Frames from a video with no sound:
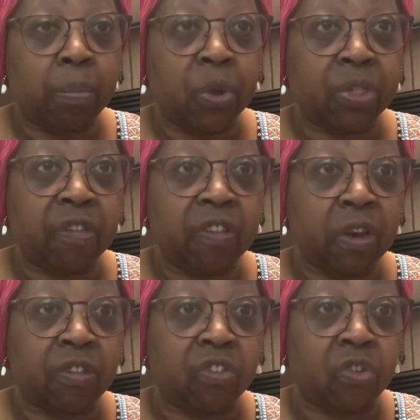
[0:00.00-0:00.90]
put this
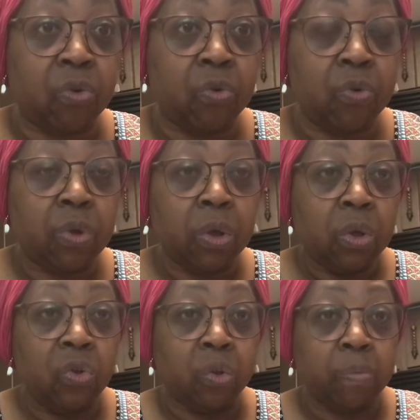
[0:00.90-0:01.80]
in a stew.
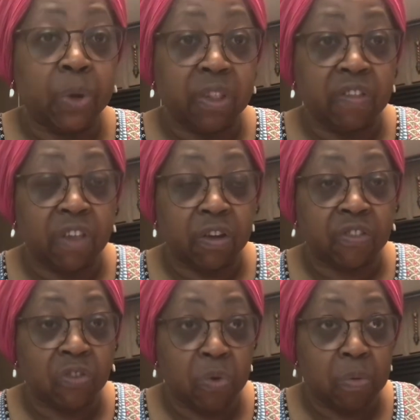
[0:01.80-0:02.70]
You can put this in a
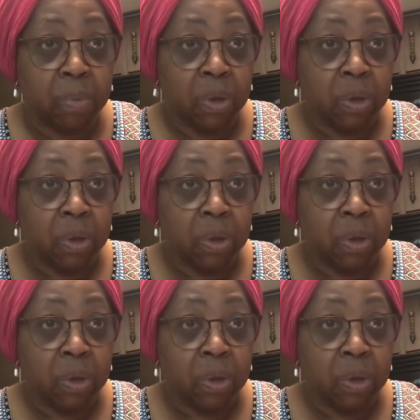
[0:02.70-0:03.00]
soup.